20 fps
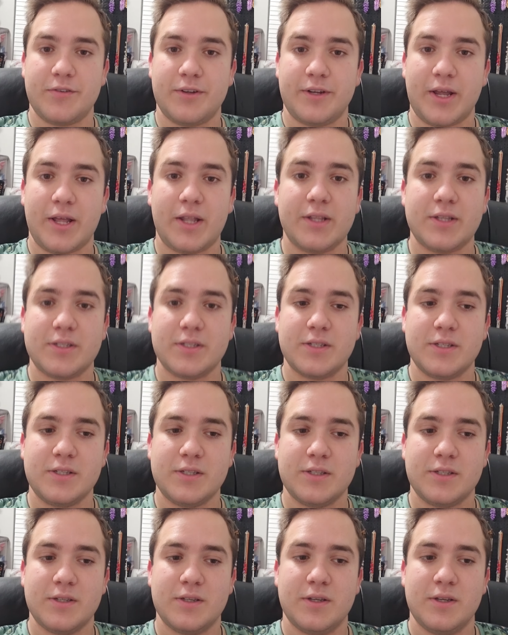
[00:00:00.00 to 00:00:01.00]

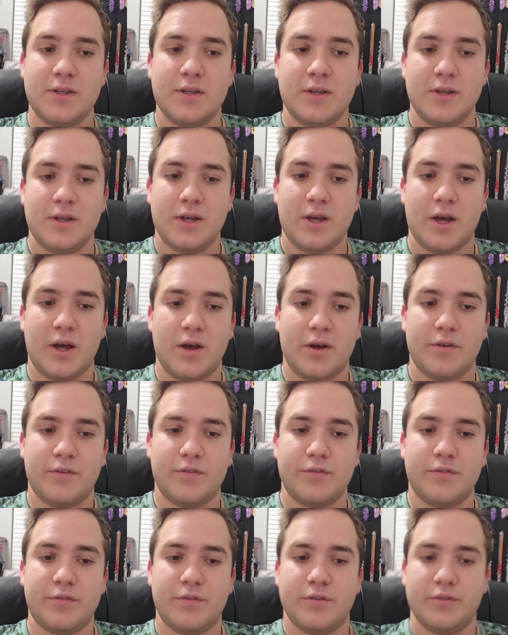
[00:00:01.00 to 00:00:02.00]
analysis
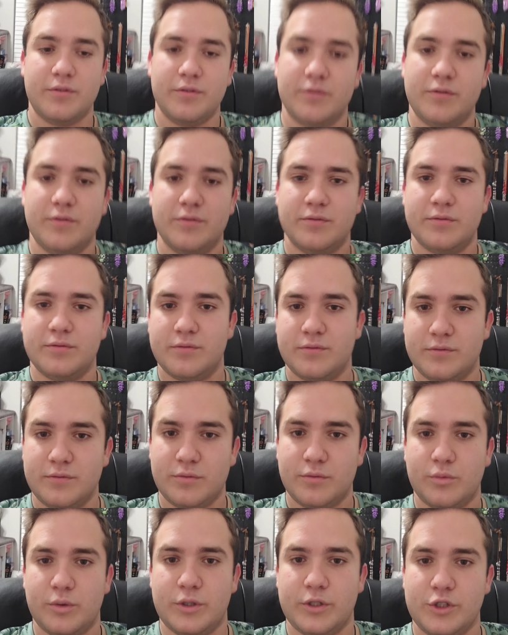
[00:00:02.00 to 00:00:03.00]
of
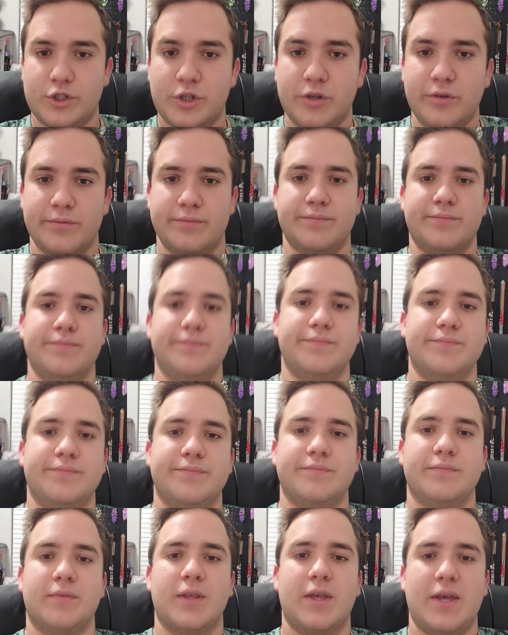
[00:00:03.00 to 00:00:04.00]
one show.
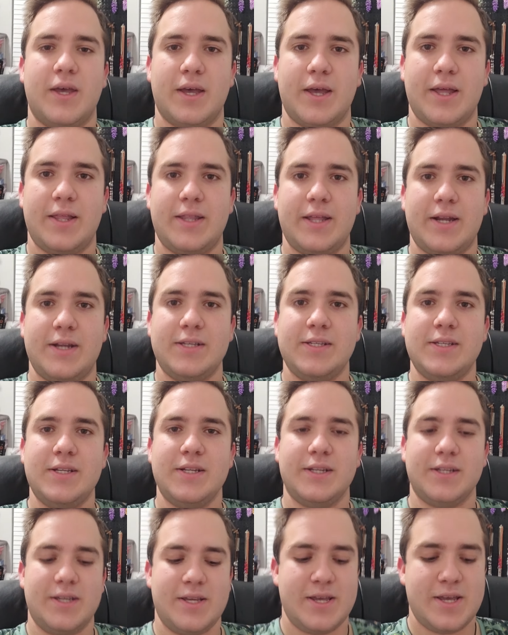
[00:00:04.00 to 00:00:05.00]
And that is it.
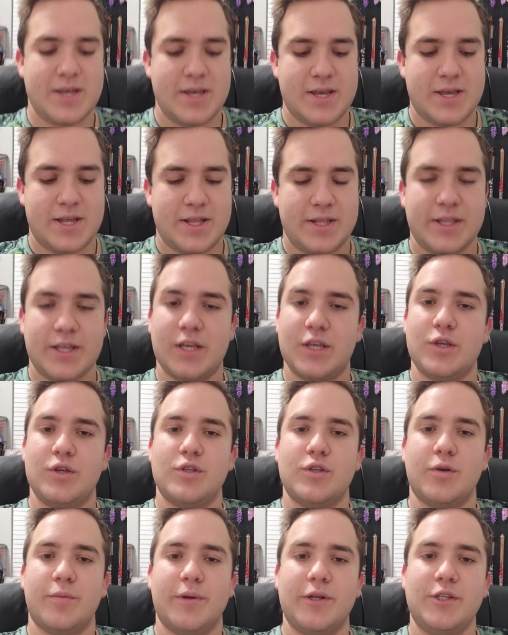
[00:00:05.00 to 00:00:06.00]
Thank you
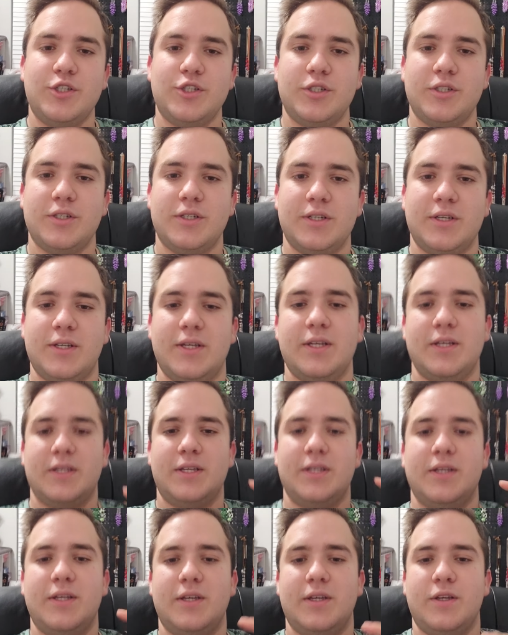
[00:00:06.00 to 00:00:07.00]
so much.
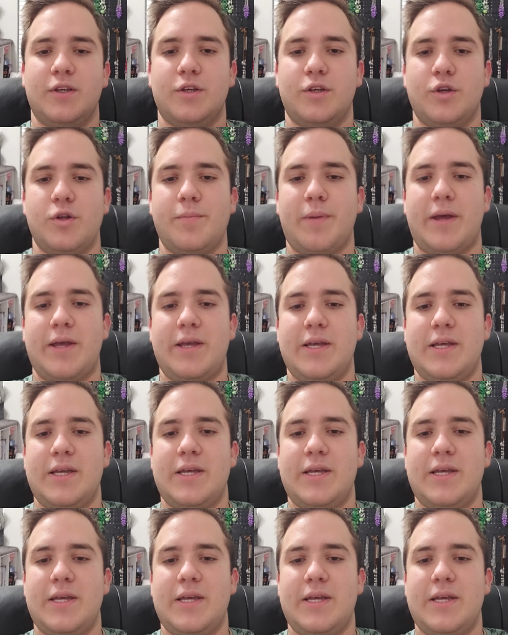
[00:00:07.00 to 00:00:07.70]
Goodbye.